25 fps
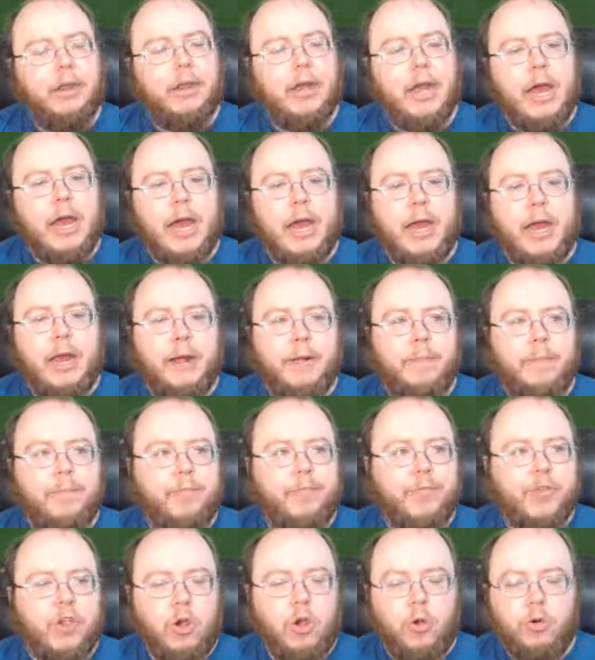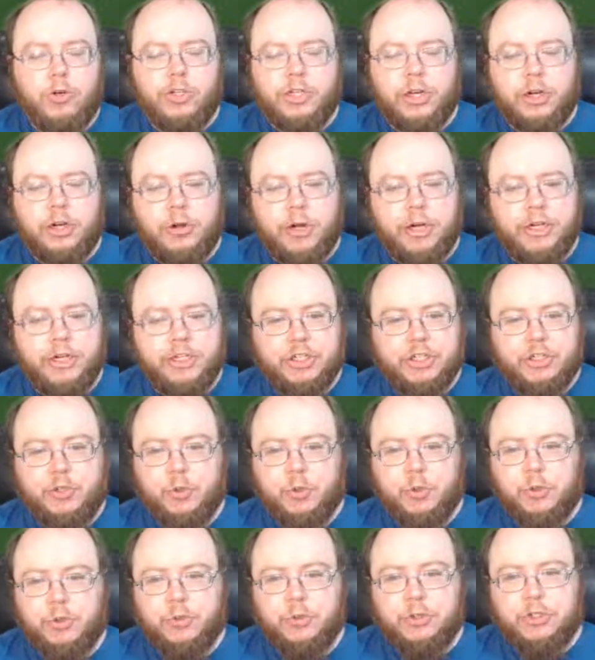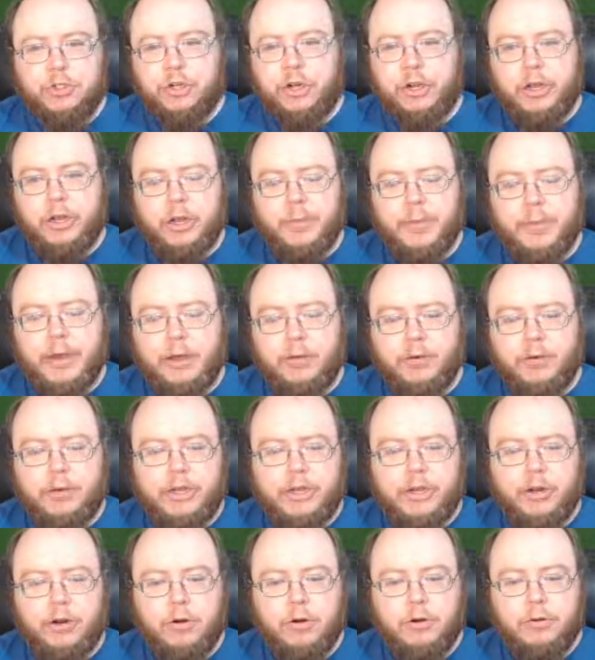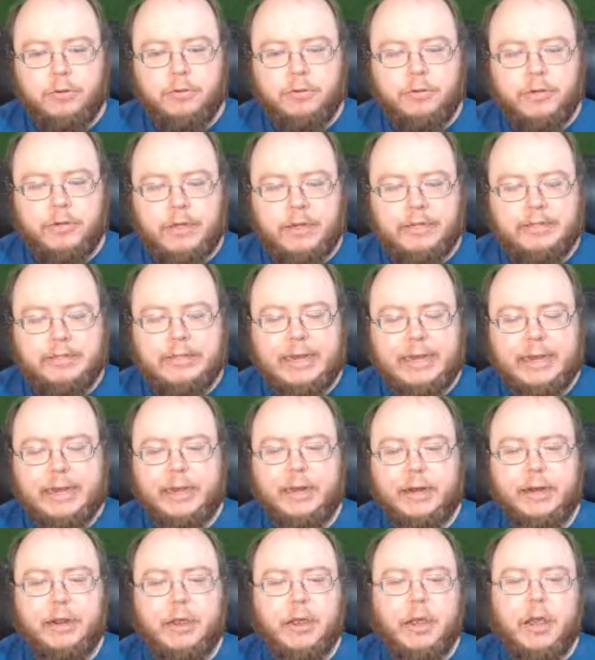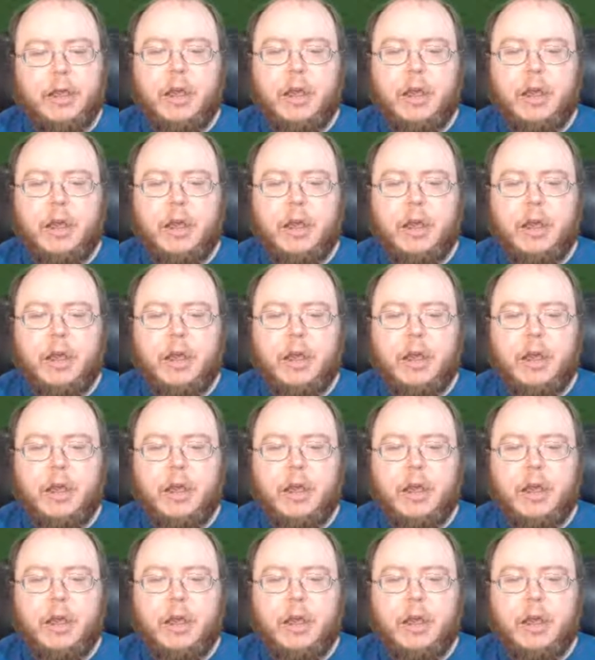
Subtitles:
code generation tools, which I'll talk about here in a second.